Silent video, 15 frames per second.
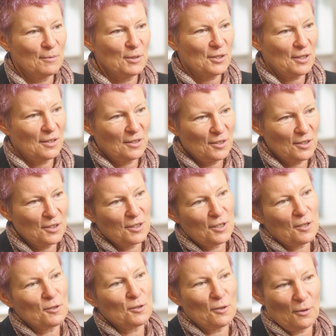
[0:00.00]
which I just
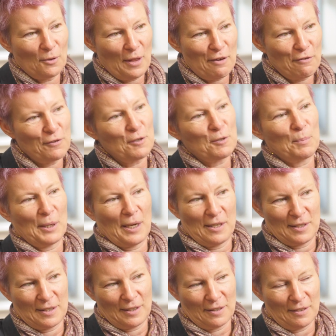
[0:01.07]
touched on that first
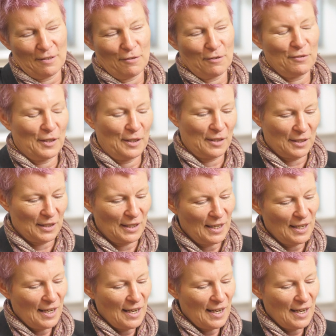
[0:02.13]
PhD I never finished.